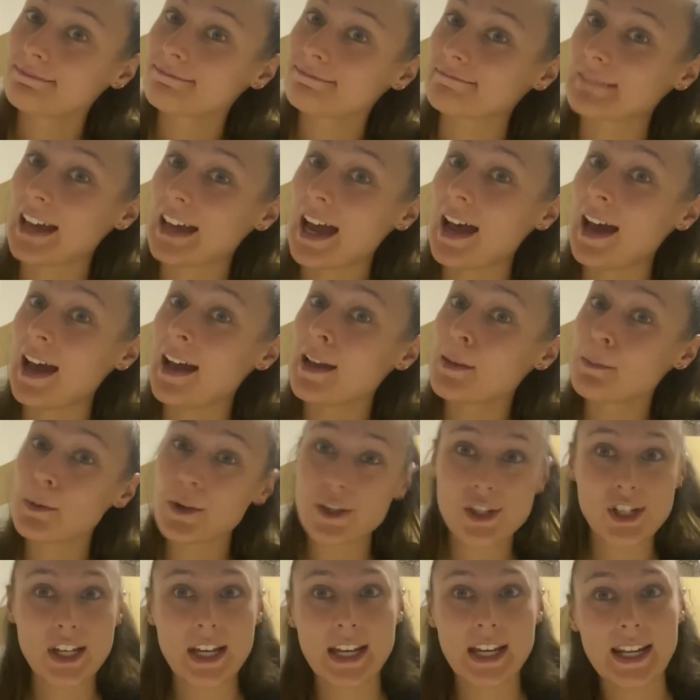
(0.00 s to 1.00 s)
I
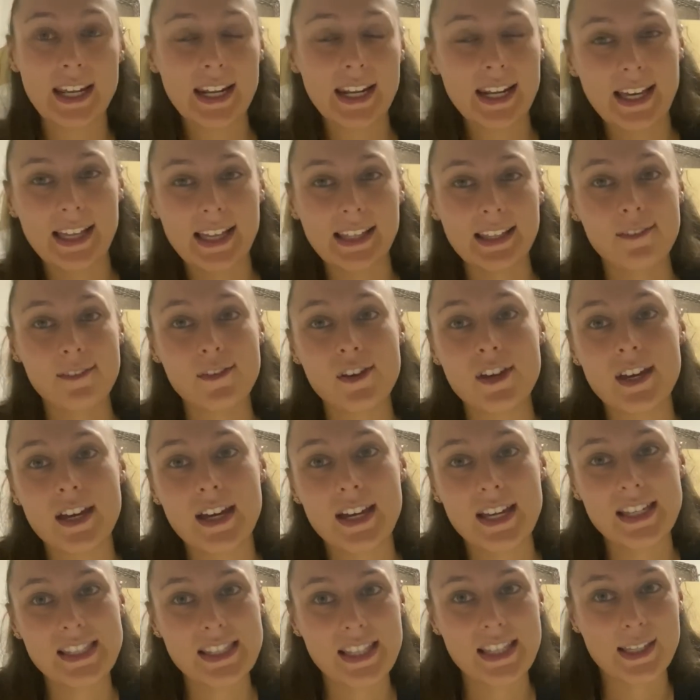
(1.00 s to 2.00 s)
appreciate it. I love you
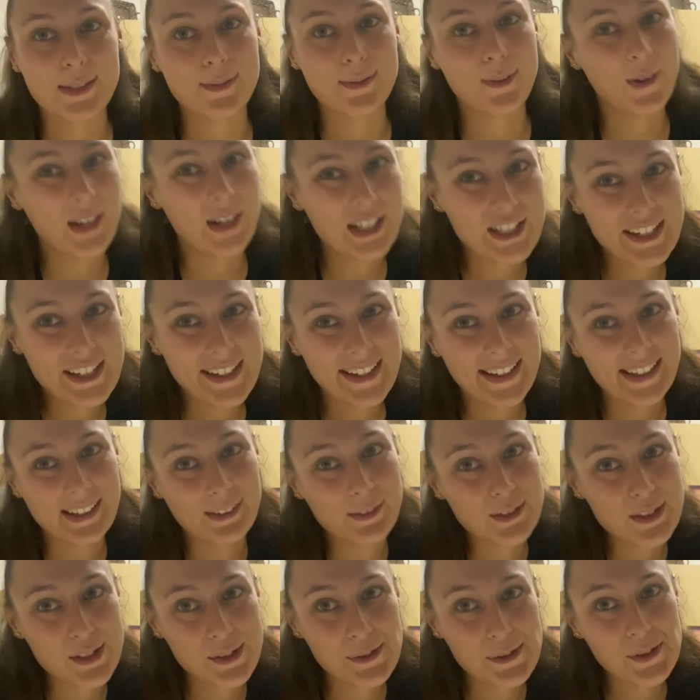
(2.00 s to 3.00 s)
guys. Thanks for watching and I will
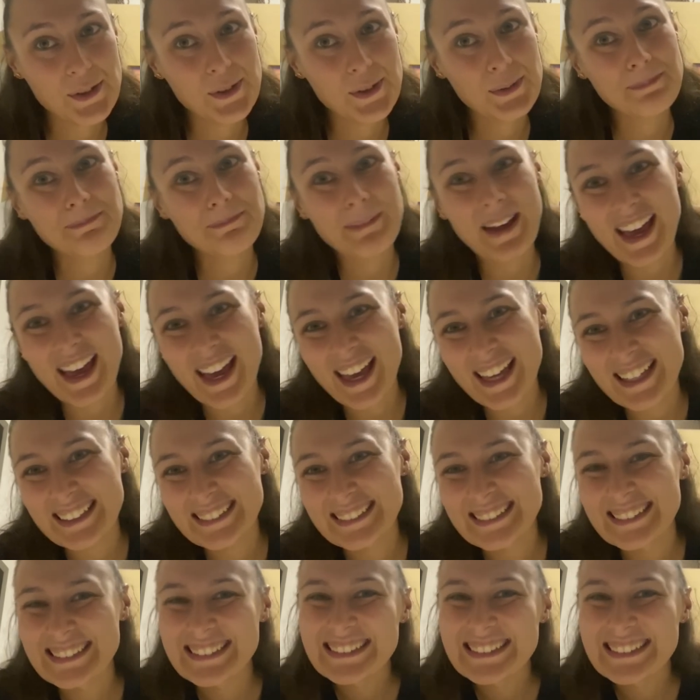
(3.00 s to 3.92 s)
see you soon. Bye.